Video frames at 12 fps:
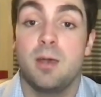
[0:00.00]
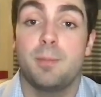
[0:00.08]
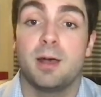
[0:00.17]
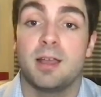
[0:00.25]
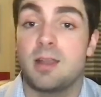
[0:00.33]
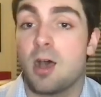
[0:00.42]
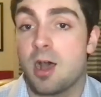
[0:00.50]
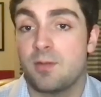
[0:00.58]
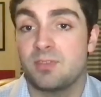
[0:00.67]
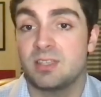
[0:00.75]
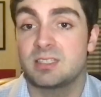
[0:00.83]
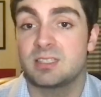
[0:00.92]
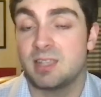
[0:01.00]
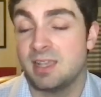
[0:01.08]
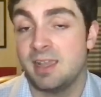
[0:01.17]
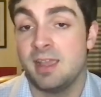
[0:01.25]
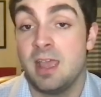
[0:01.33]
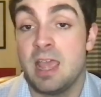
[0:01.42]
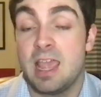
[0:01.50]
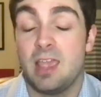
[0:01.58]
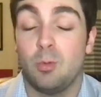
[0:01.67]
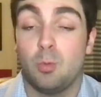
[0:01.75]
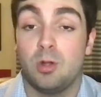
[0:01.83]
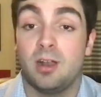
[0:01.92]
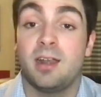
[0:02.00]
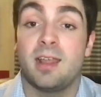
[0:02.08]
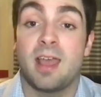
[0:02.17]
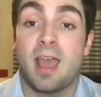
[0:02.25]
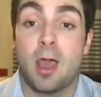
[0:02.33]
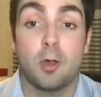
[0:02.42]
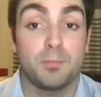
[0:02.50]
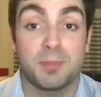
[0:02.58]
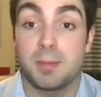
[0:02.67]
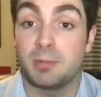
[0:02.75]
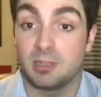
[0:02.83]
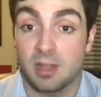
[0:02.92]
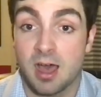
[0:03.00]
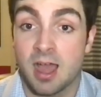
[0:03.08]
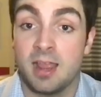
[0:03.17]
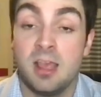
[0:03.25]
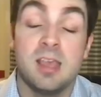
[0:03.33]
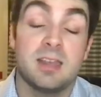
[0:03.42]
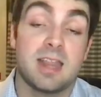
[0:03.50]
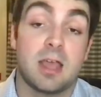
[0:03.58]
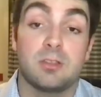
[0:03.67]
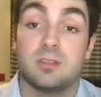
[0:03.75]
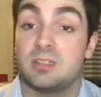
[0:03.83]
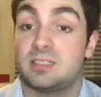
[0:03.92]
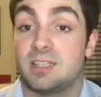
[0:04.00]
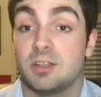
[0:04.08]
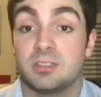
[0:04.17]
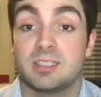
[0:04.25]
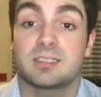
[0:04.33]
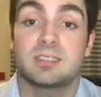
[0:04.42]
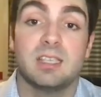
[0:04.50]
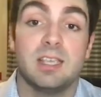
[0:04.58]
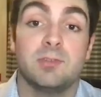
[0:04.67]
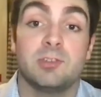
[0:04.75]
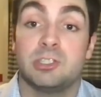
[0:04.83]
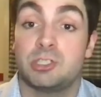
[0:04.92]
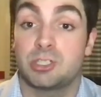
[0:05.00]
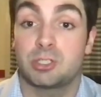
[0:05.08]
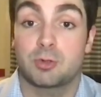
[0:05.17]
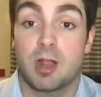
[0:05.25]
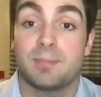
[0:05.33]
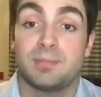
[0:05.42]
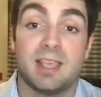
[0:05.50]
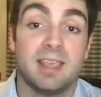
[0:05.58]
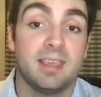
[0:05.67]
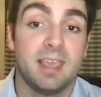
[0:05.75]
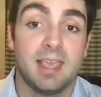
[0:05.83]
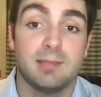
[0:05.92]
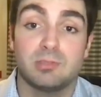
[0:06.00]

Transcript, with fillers: but obviously it would help them a lot now that the Celtics even just dropped a game